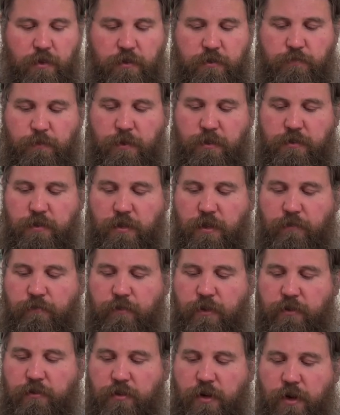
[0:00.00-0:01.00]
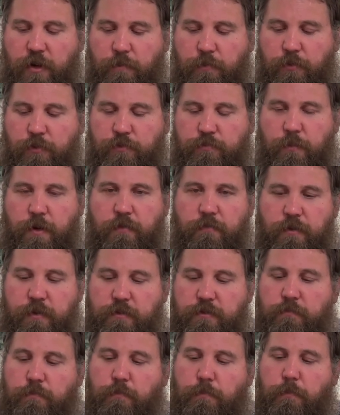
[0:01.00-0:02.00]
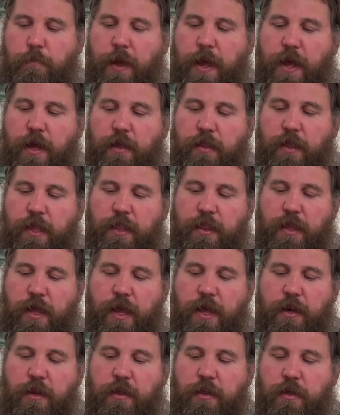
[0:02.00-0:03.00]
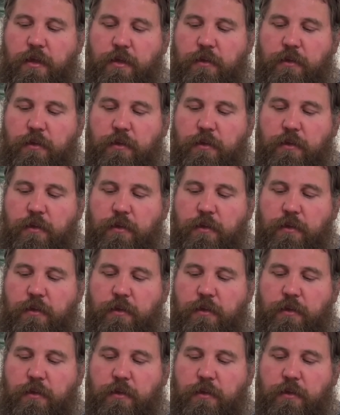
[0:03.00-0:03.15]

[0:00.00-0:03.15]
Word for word: especially if I try to push my wrists back like that.